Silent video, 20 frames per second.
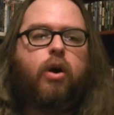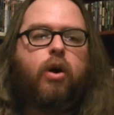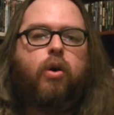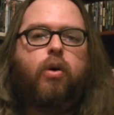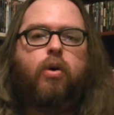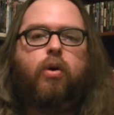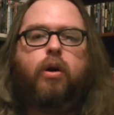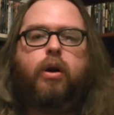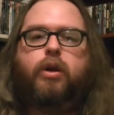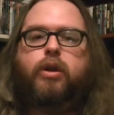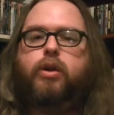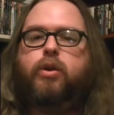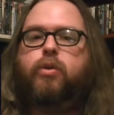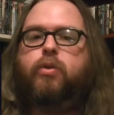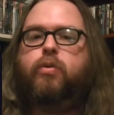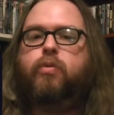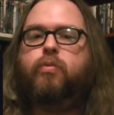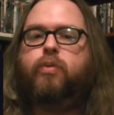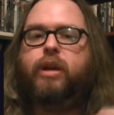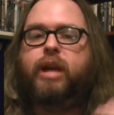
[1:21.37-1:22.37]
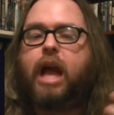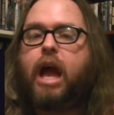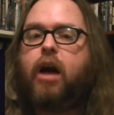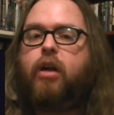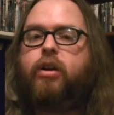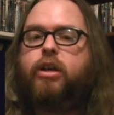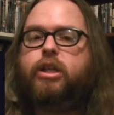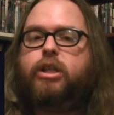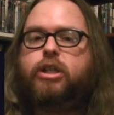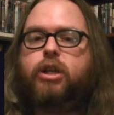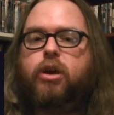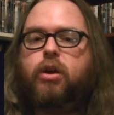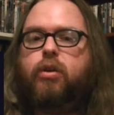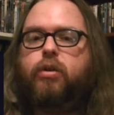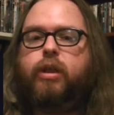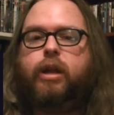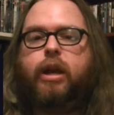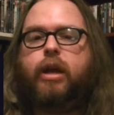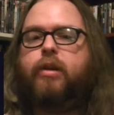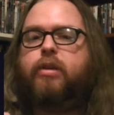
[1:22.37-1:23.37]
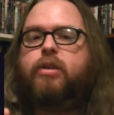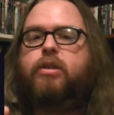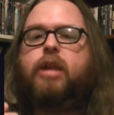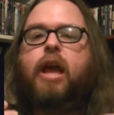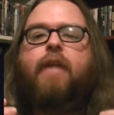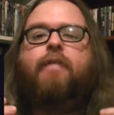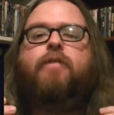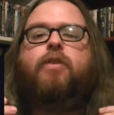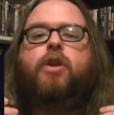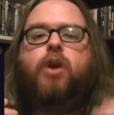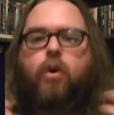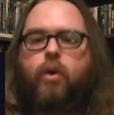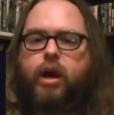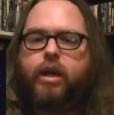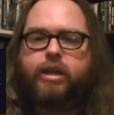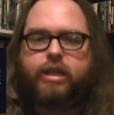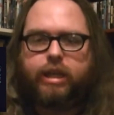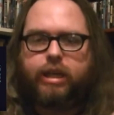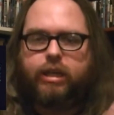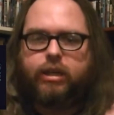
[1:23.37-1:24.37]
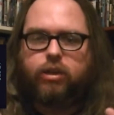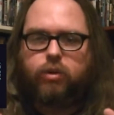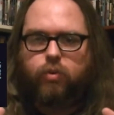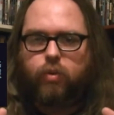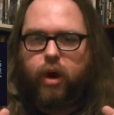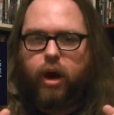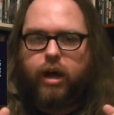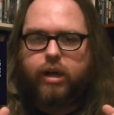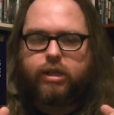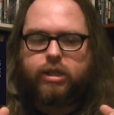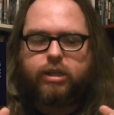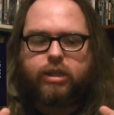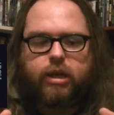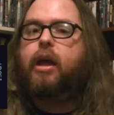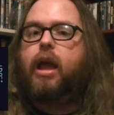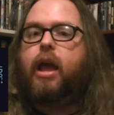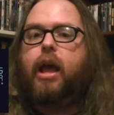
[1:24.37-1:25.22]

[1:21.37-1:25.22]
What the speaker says: or a new reality show that I have no idea to watch,